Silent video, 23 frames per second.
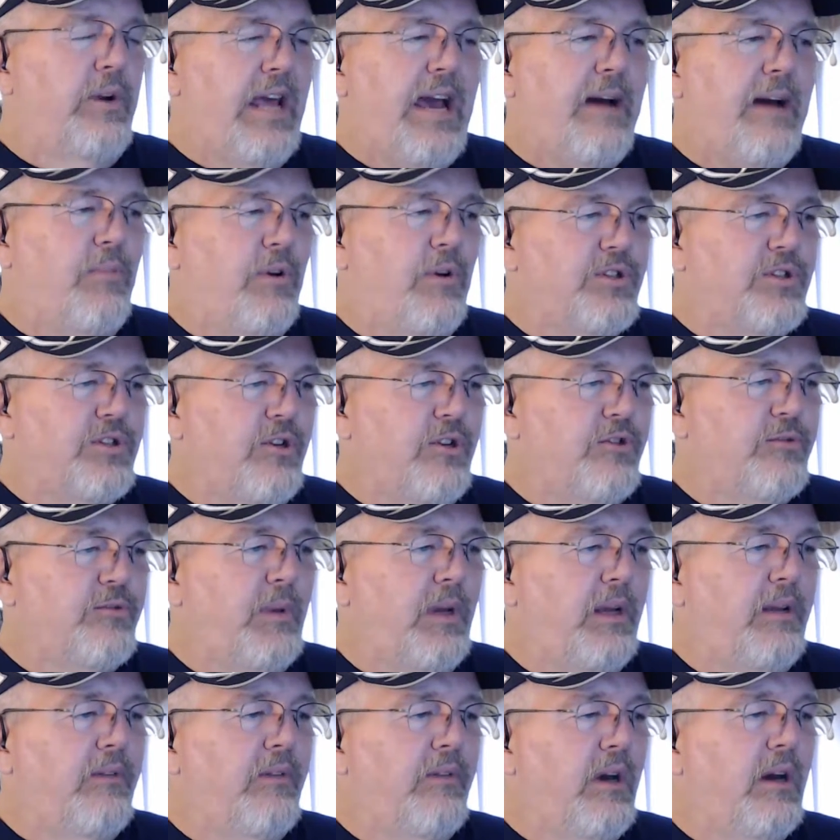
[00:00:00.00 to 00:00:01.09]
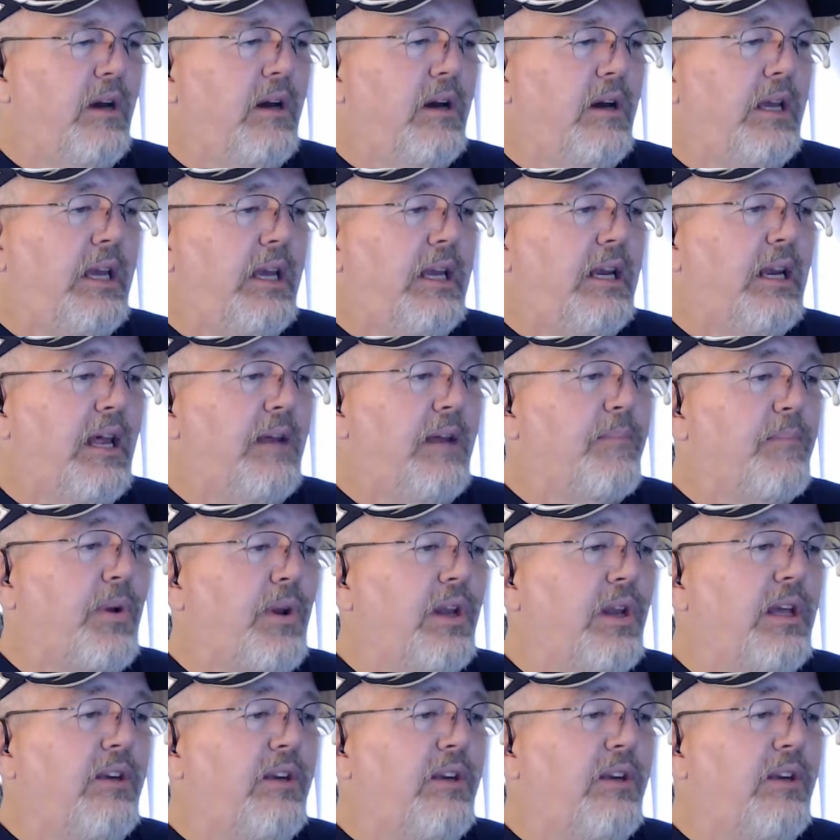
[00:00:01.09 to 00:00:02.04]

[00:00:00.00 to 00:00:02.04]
Excuse me. He led police